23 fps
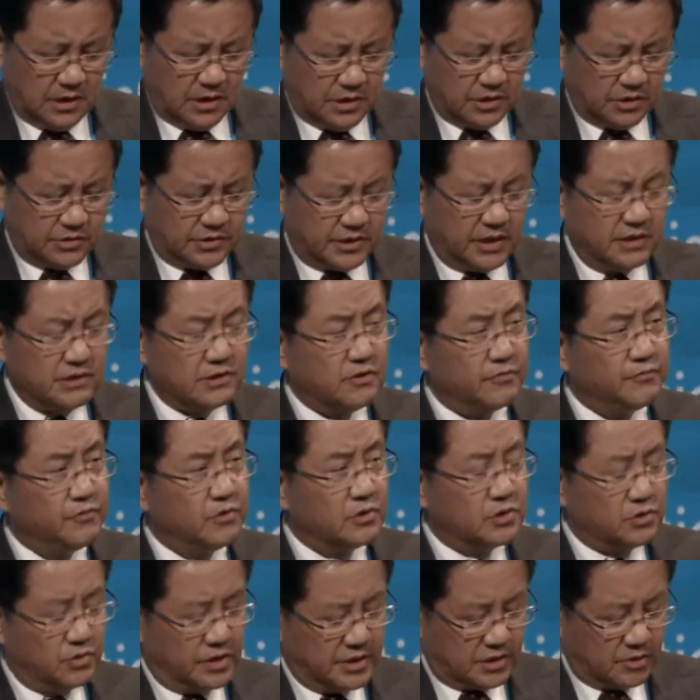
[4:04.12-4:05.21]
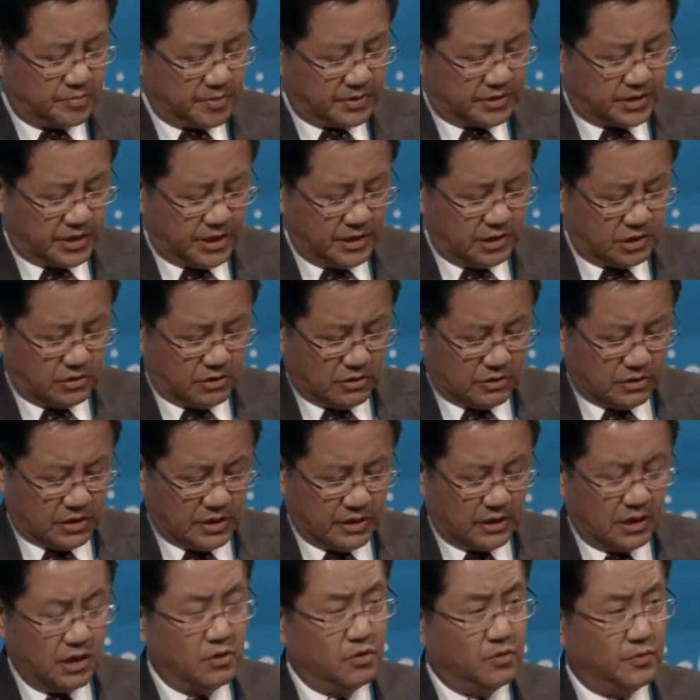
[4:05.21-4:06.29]
So just for transportation
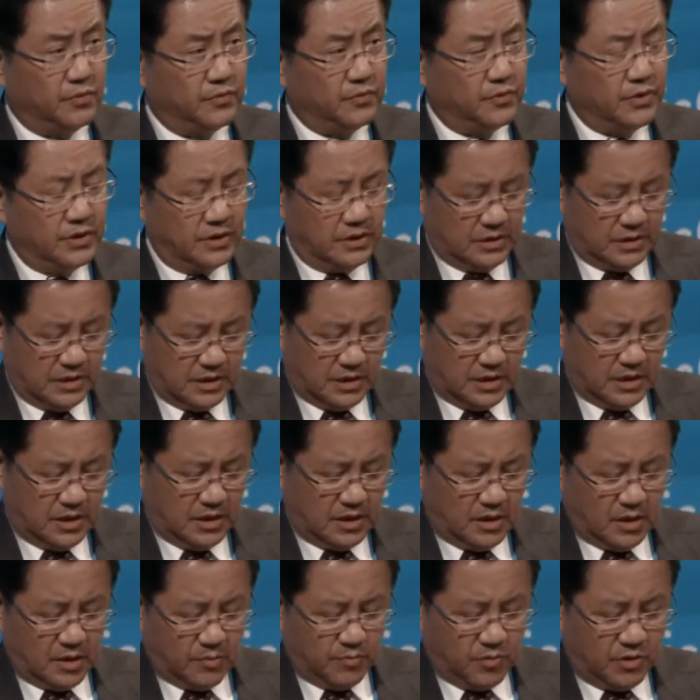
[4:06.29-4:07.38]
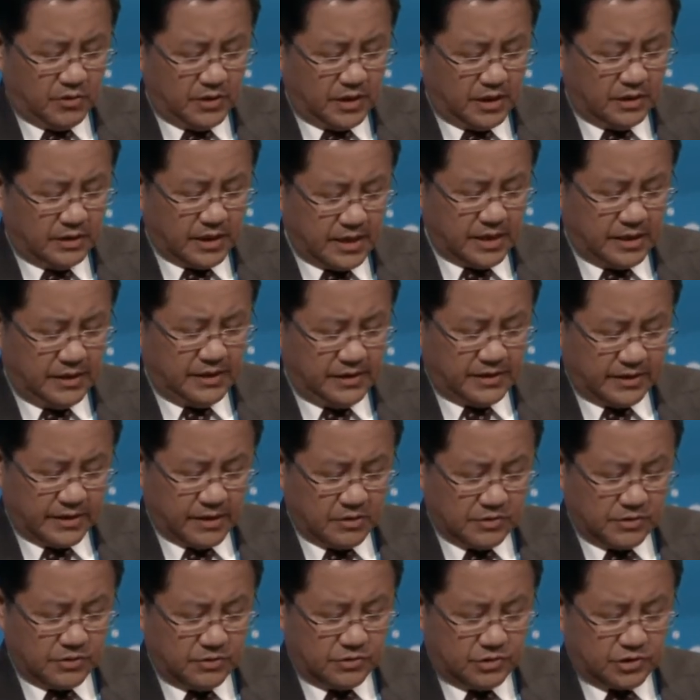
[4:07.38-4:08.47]
alone, more than
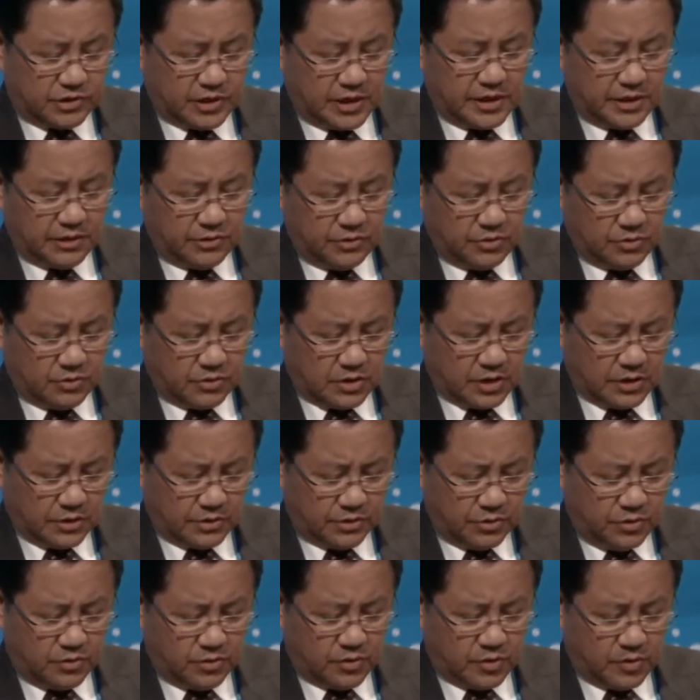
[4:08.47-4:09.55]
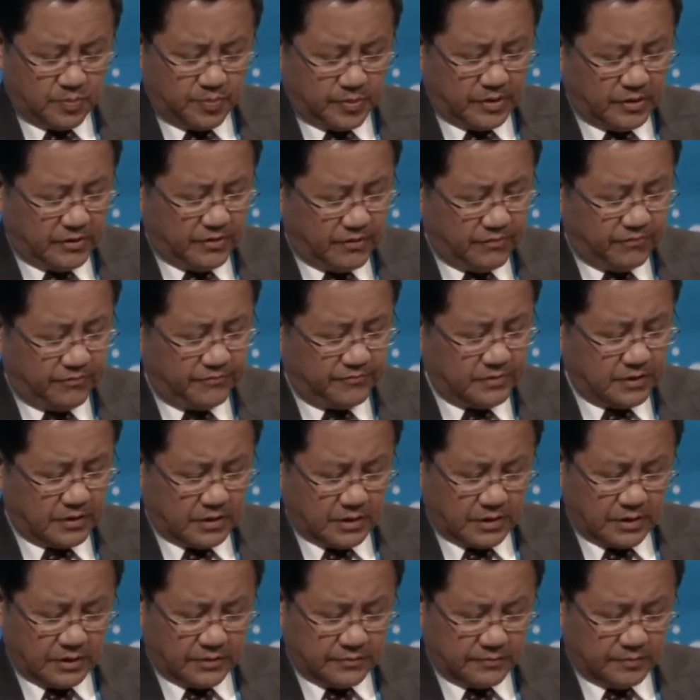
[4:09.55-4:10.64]
9,000 China-Europe
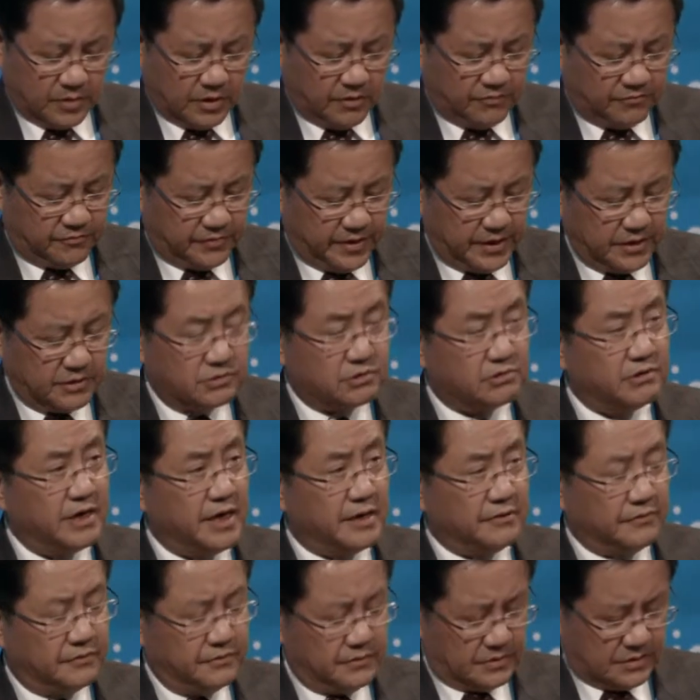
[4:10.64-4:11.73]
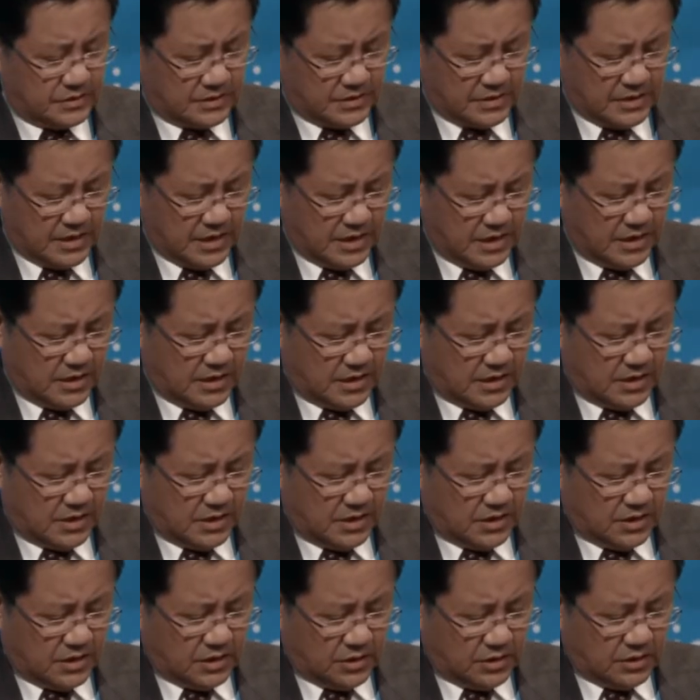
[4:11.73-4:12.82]
freight trains
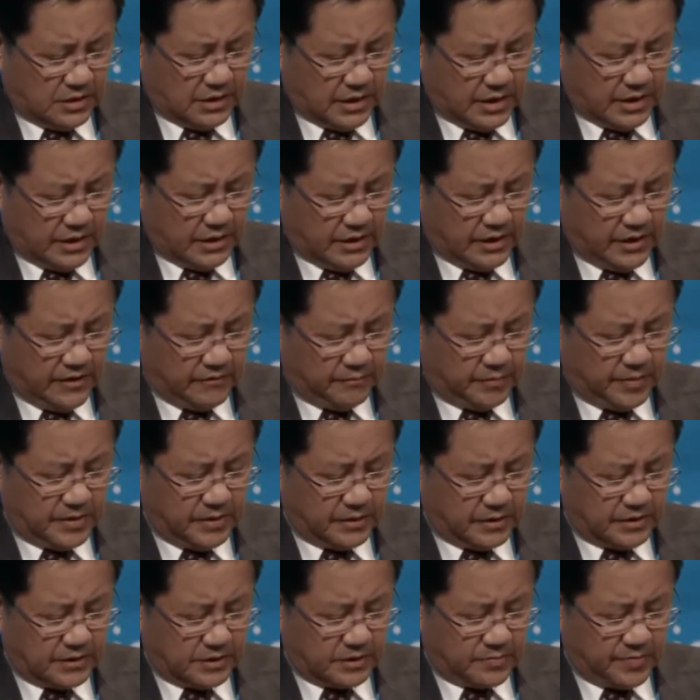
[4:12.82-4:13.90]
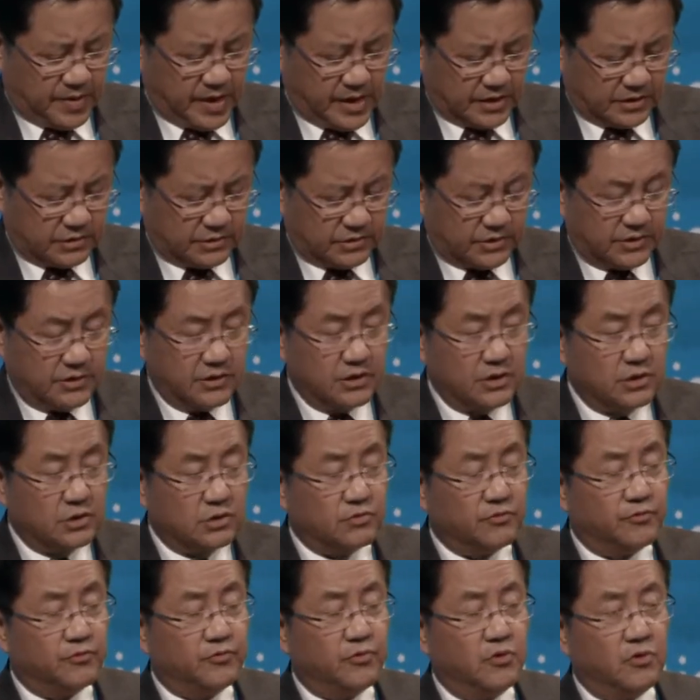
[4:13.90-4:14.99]
have been dispatched
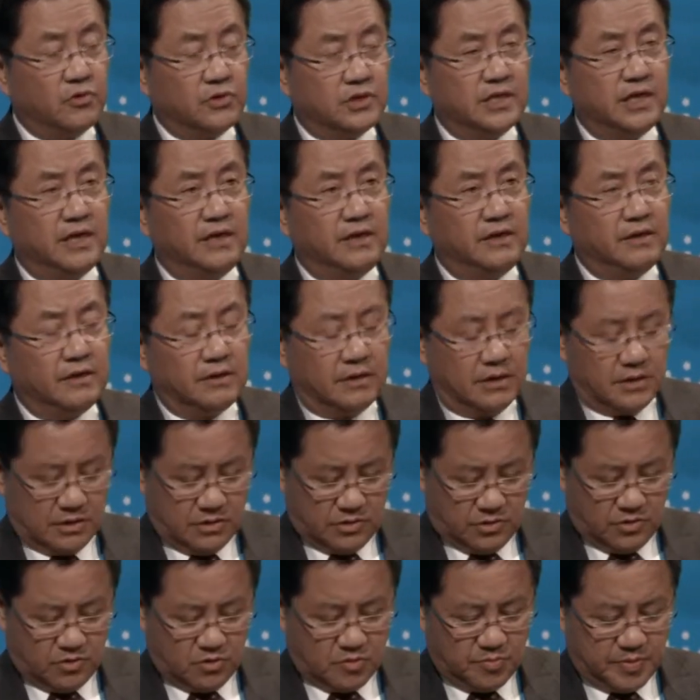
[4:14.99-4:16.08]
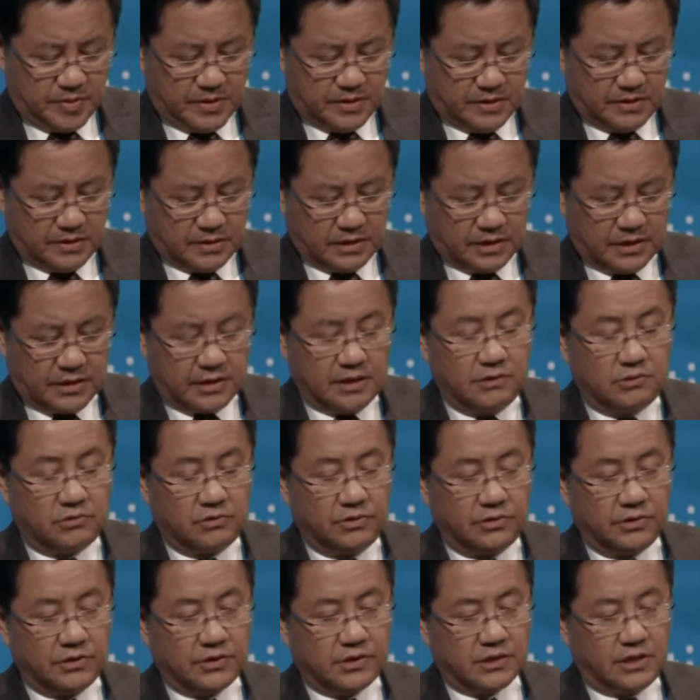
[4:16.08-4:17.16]
to 14 European
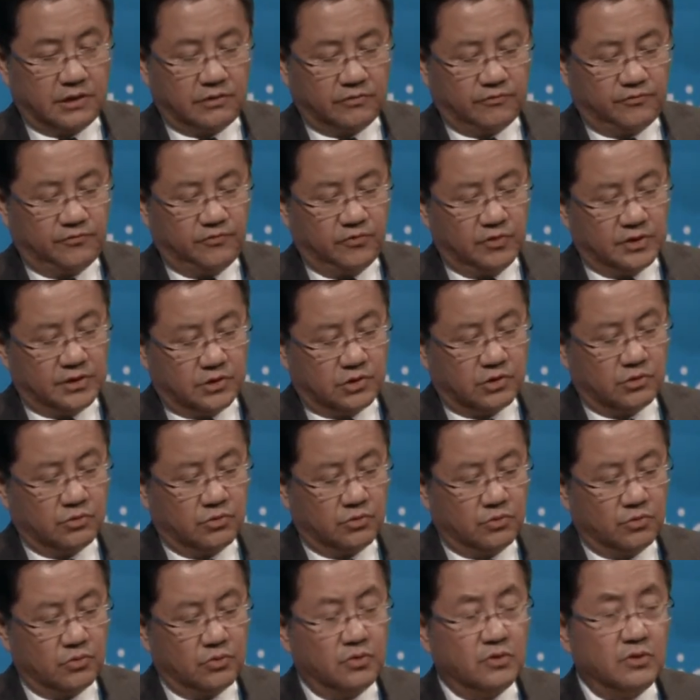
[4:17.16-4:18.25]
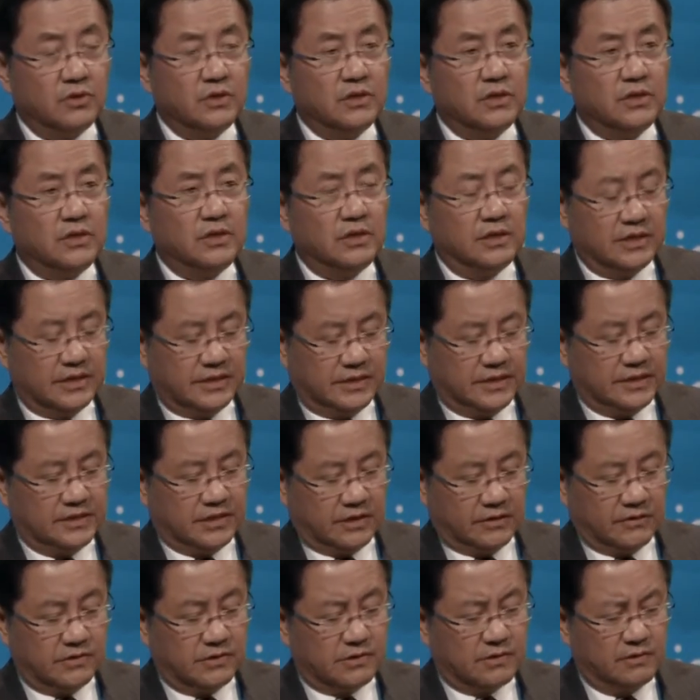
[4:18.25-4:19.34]
countries and 42
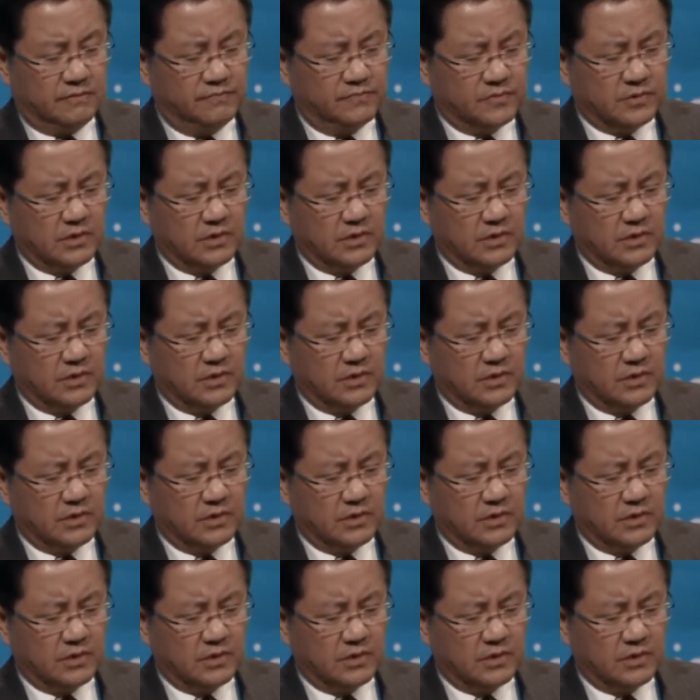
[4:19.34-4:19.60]
cities,